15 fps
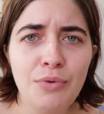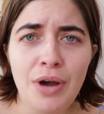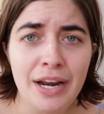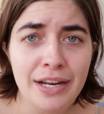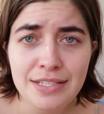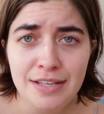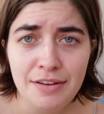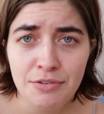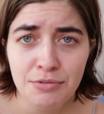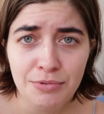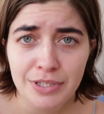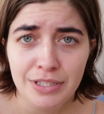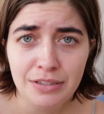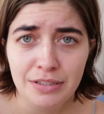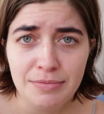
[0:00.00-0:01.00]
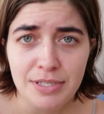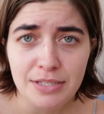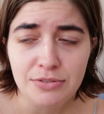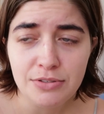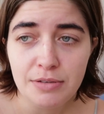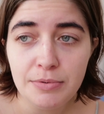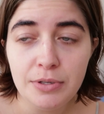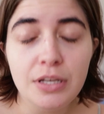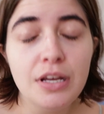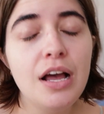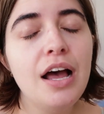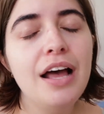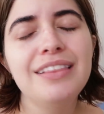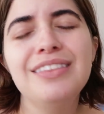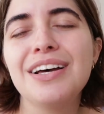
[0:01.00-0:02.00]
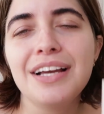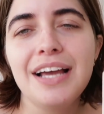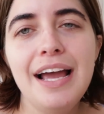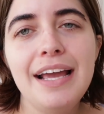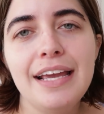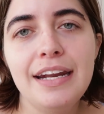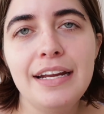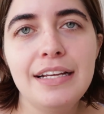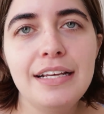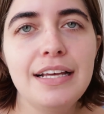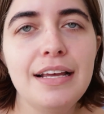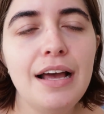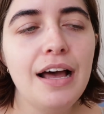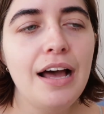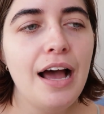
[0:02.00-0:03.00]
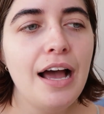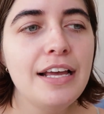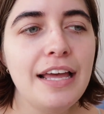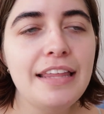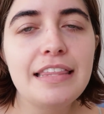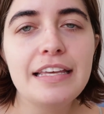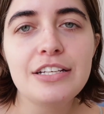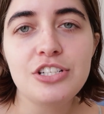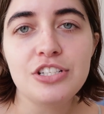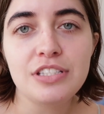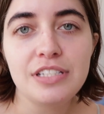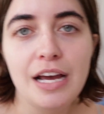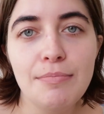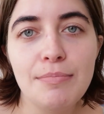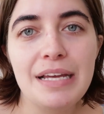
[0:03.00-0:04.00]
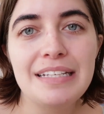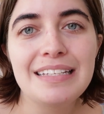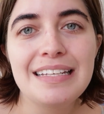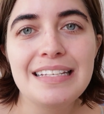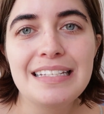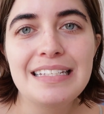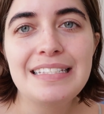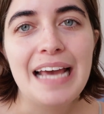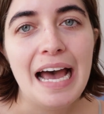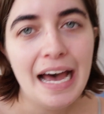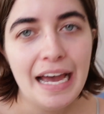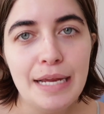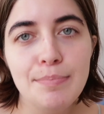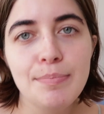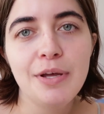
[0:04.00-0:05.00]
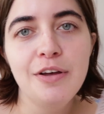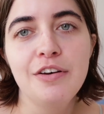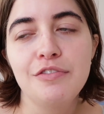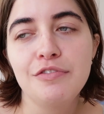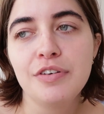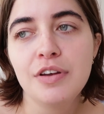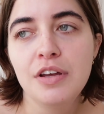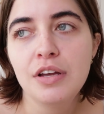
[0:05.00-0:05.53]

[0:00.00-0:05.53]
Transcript: Why is everyone obsessed with that book? Look, I get it. I think it's just not my type of